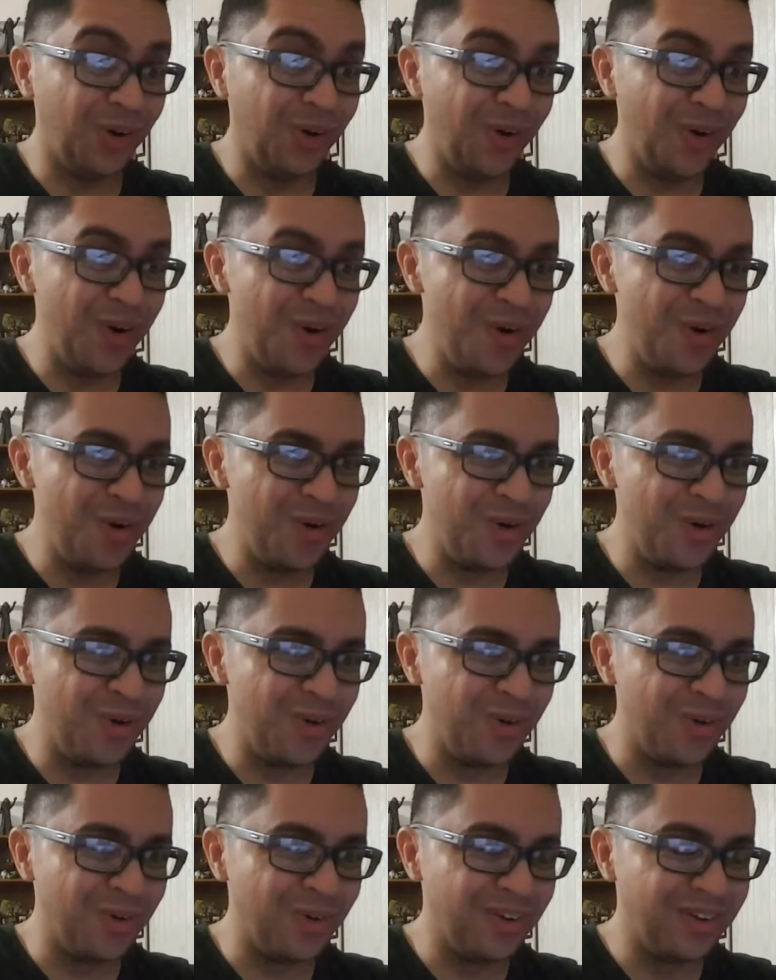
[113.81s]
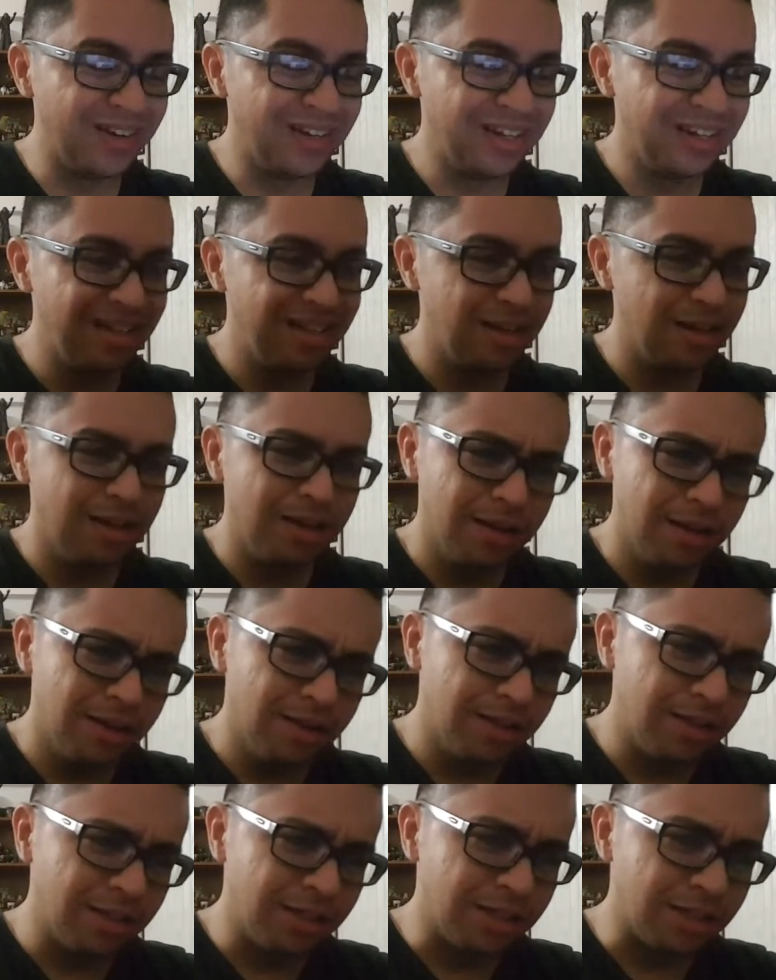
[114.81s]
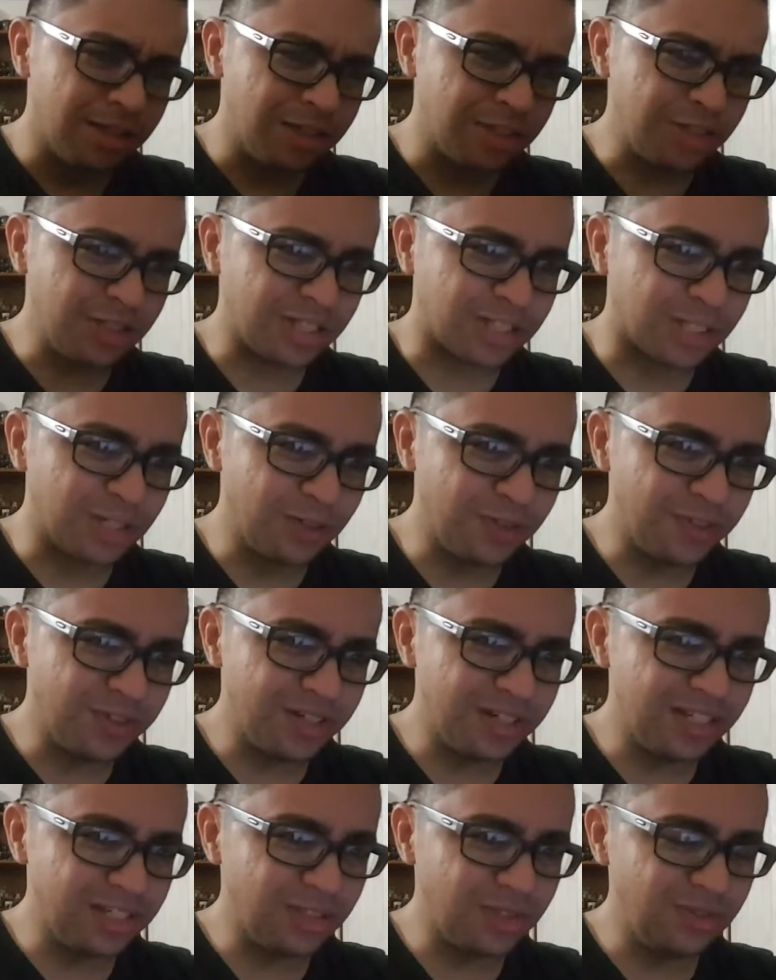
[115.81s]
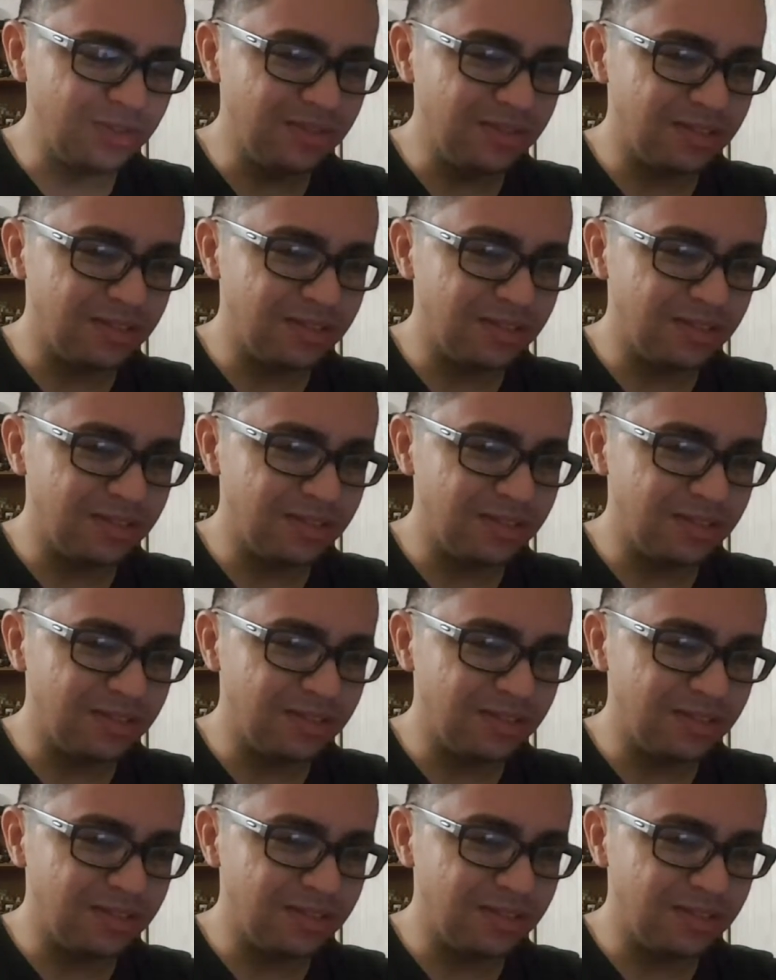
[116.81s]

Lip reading: Oh, is there silver on that suit?